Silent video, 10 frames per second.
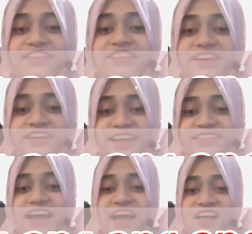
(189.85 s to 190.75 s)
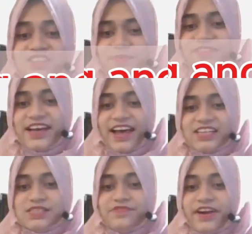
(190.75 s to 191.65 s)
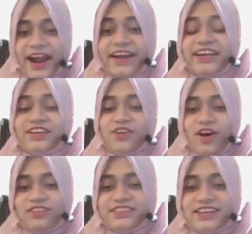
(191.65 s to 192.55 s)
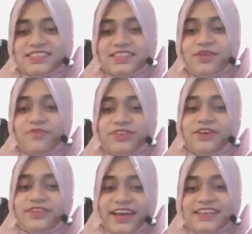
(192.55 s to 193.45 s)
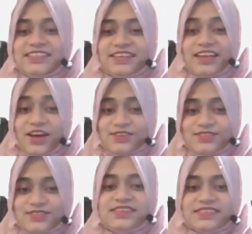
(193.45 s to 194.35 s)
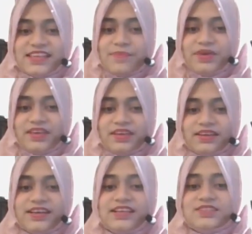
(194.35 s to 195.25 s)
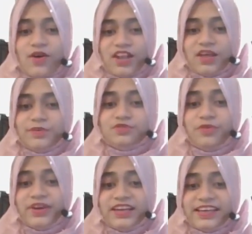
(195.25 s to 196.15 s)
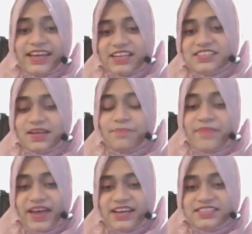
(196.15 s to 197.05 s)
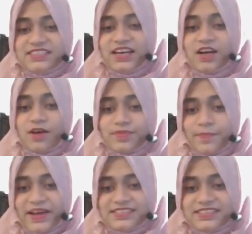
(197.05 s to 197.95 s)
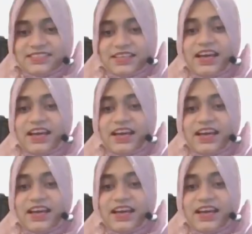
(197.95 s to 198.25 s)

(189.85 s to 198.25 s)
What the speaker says: They are like the ultimate hacks for handling long text without getting lost. Skimming is all about quickly getting the main idea of the passage.